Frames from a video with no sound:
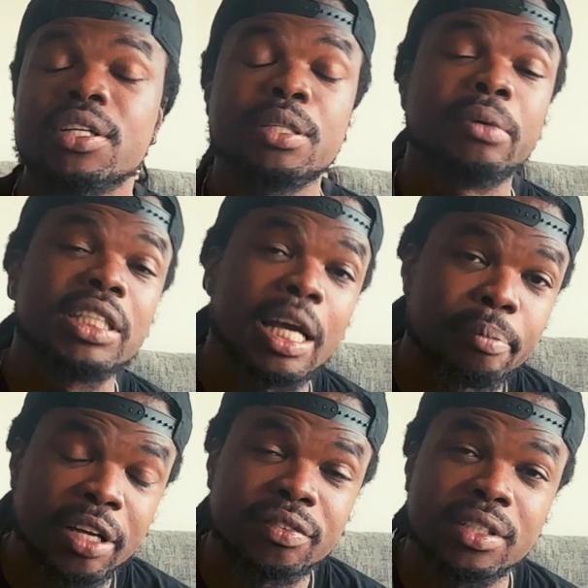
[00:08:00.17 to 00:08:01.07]
the money I
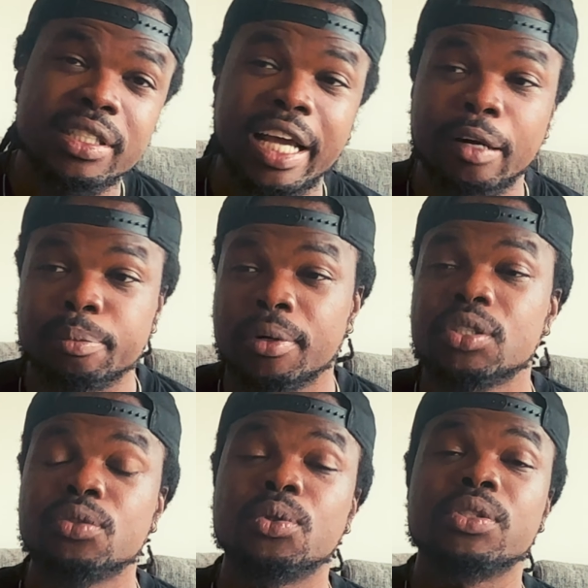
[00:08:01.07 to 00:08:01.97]
paid for this camera, plus
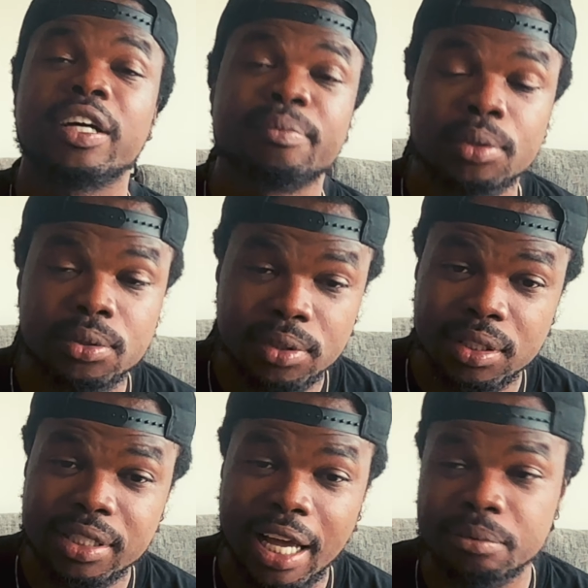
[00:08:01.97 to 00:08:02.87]
the rolls I put through
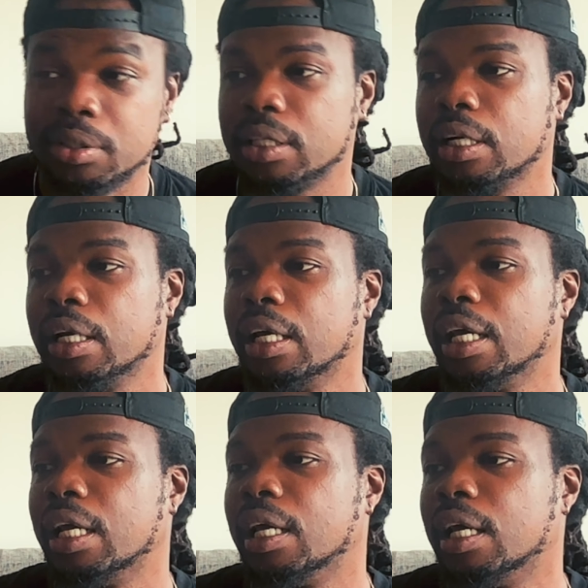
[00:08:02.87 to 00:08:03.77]
this camera.
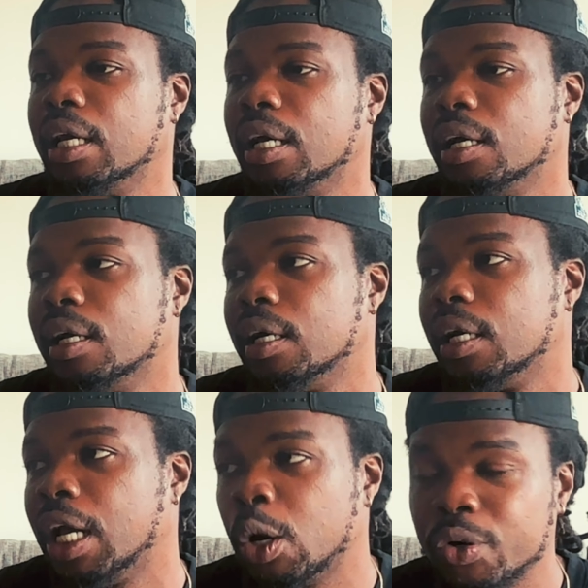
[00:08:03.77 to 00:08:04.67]

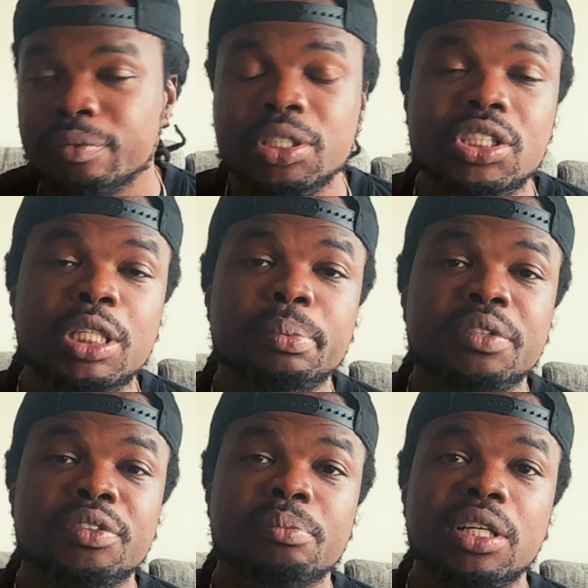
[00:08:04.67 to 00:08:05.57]
It would have been cheaper
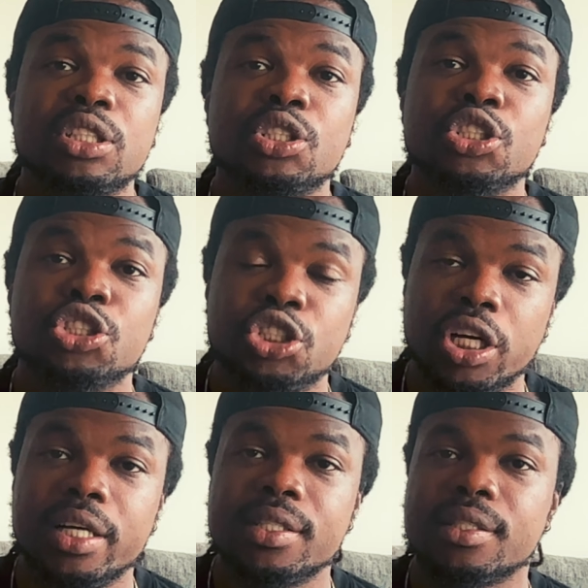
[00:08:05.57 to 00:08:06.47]
for me to
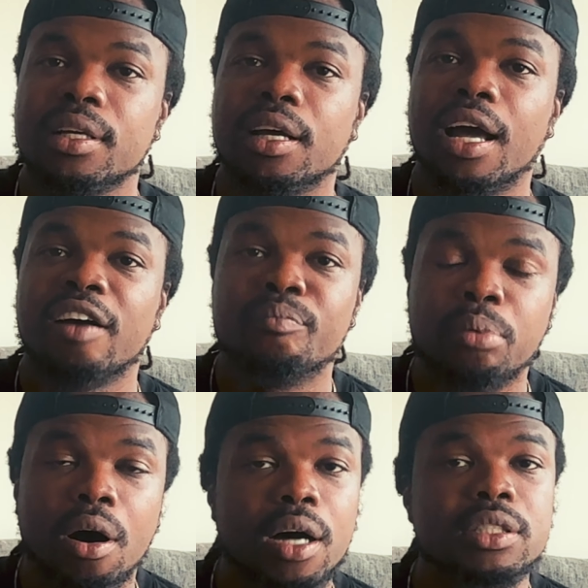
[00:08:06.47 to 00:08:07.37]
just have
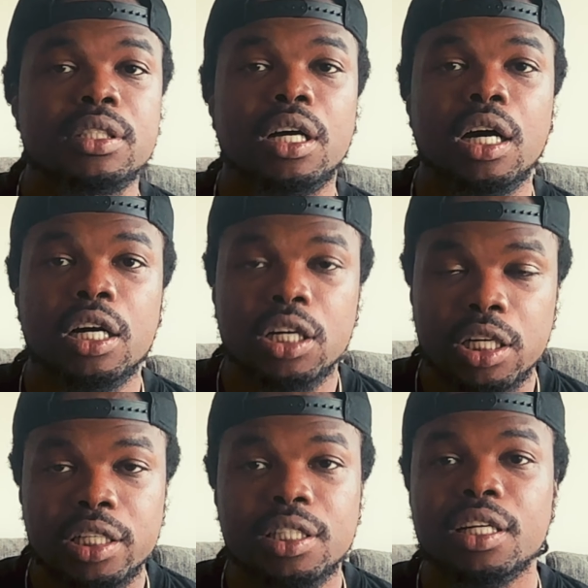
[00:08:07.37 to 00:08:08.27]
bought a
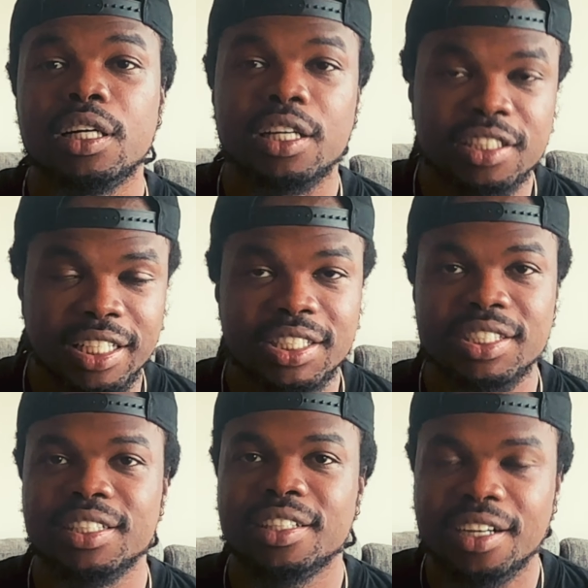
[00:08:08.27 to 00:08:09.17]
good
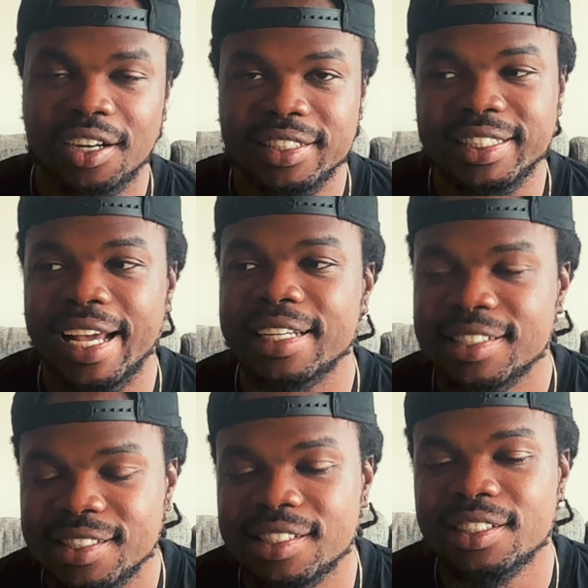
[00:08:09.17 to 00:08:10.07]
condition Contax
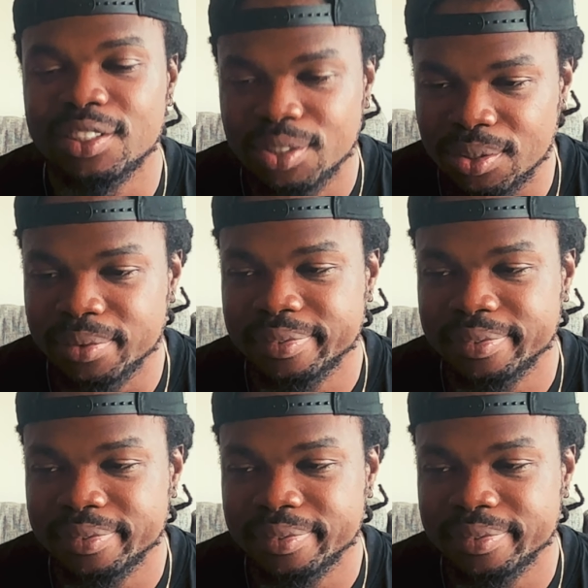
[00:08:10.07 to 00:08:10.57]
T2.